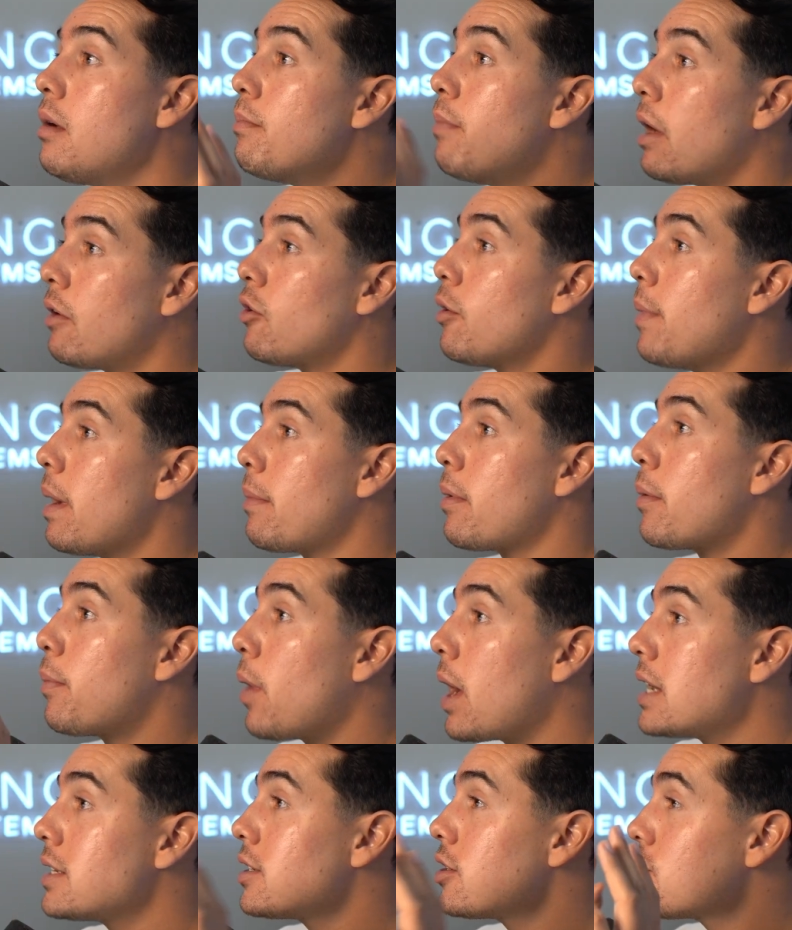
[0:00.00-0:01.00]
But remember,
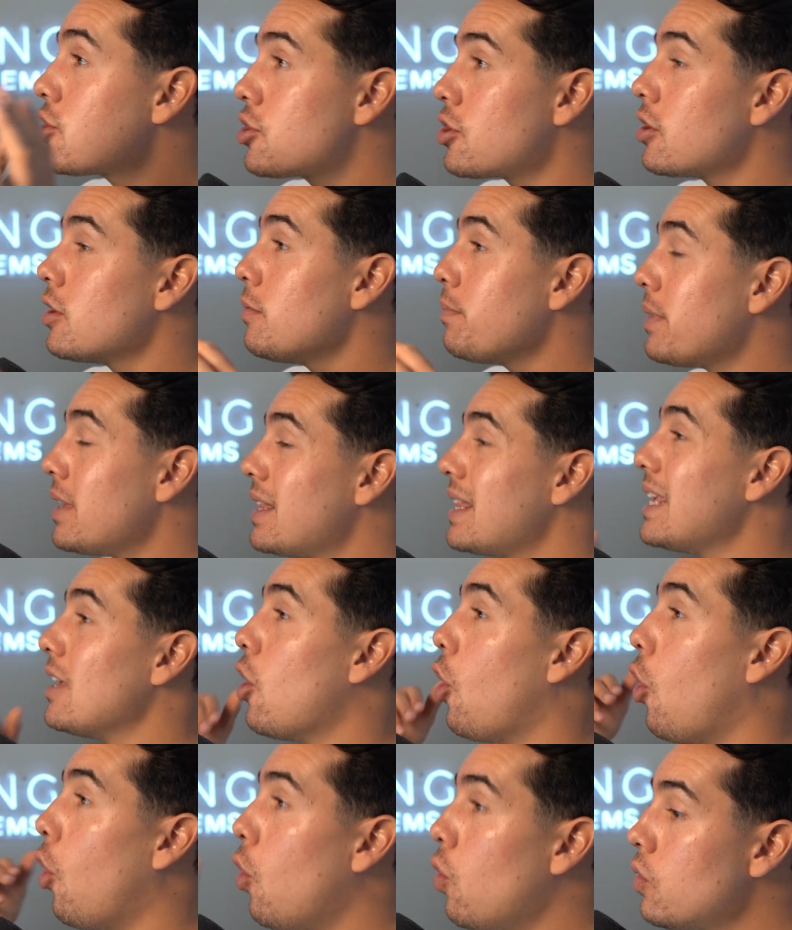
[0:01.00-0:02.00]
pricing shouldn't be the
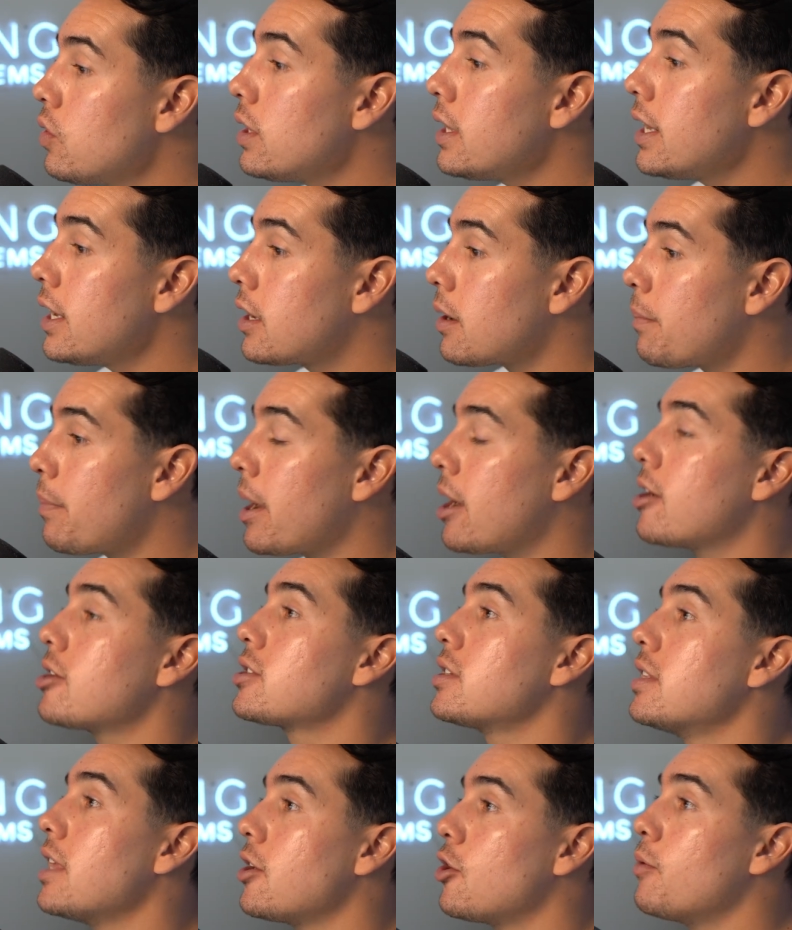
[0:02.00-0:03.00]
only
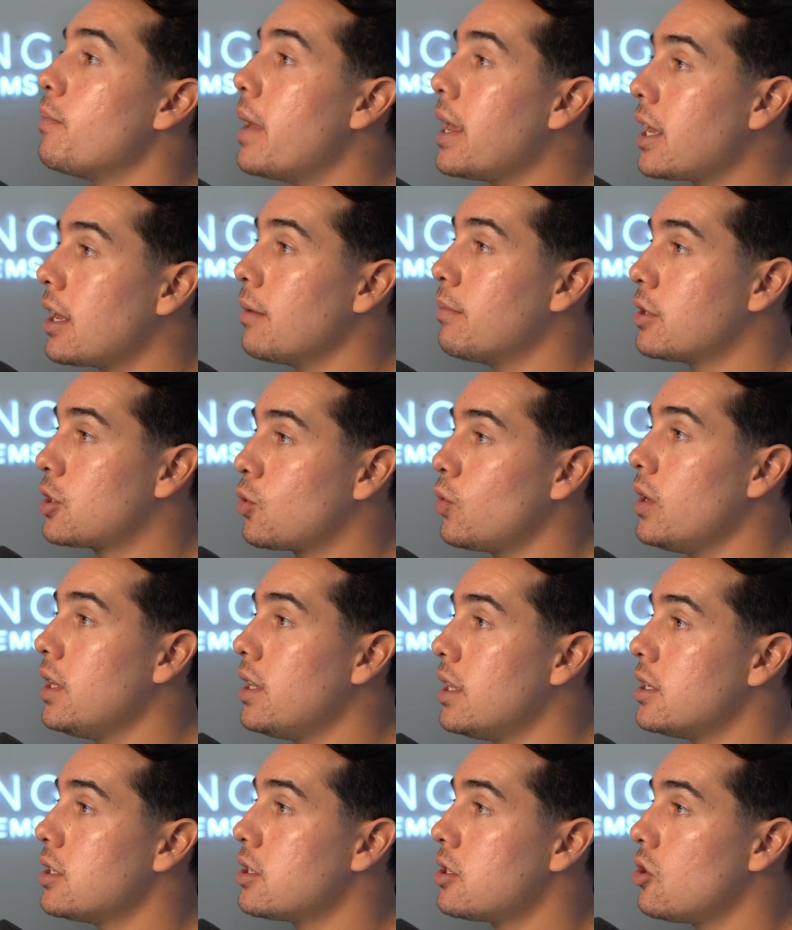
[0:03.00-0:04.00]
comparison that you're making between
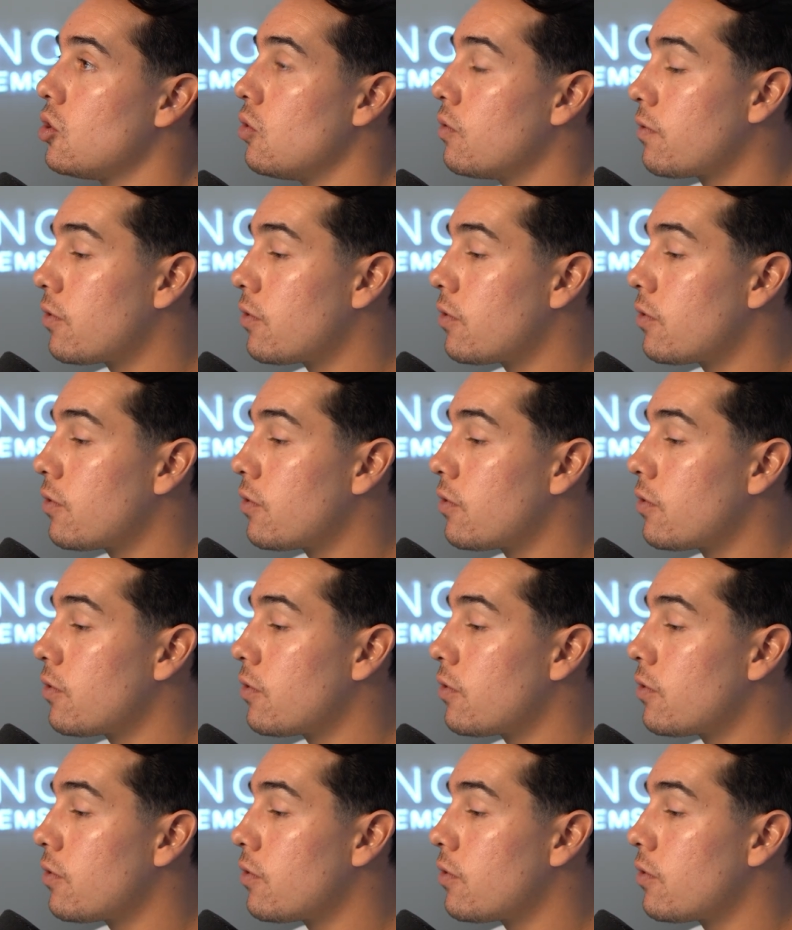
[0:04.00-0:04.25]
these two.